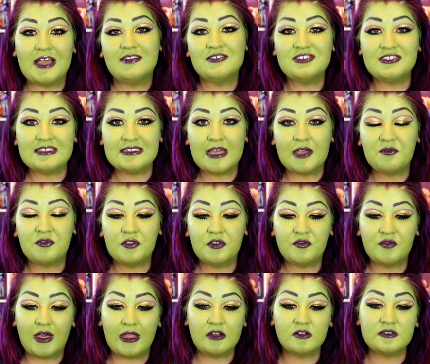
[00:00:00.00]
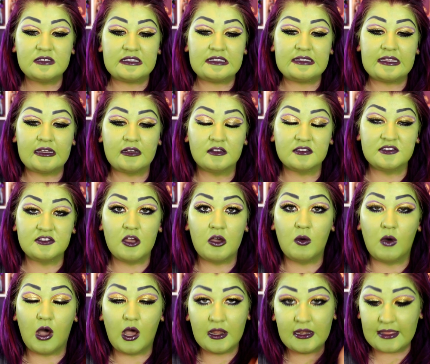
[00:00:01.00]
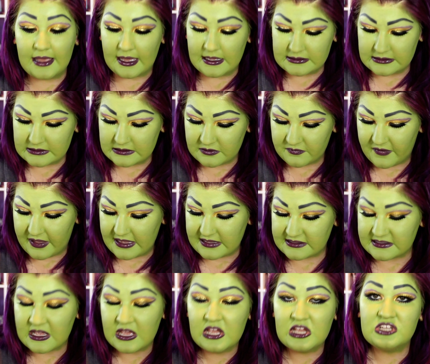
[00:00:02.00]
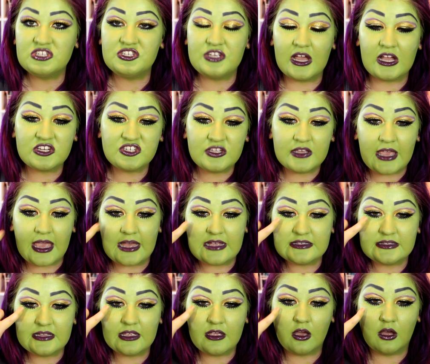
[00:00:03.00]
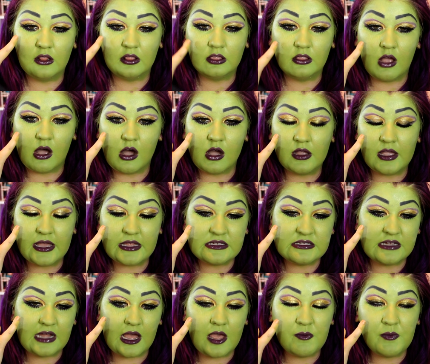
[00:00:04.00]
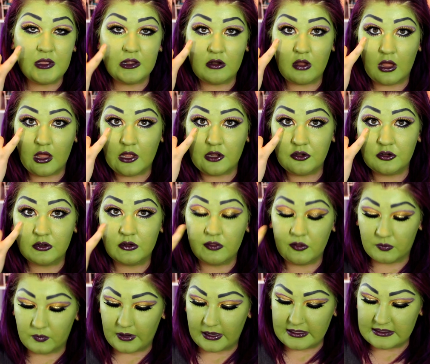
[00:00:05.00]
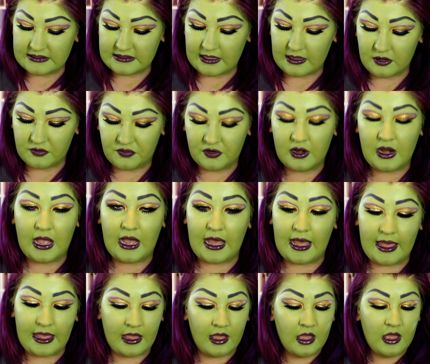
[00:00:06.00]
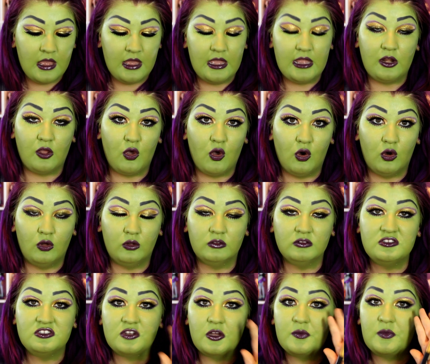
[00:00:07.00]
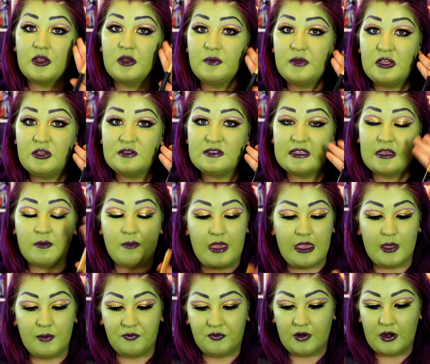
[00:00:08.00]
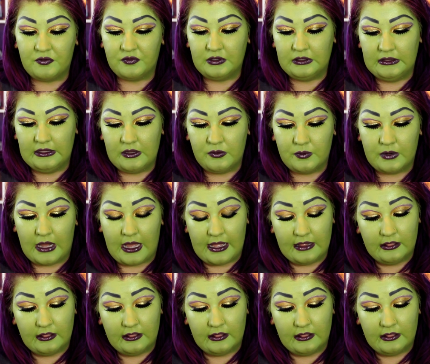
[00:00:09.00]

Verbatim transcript: So now it's just time for the final detail. So on Cass's face, she actually has like a long diamond under the right side of her eye in gold. So I'm going to be using a Makeup Forever liquid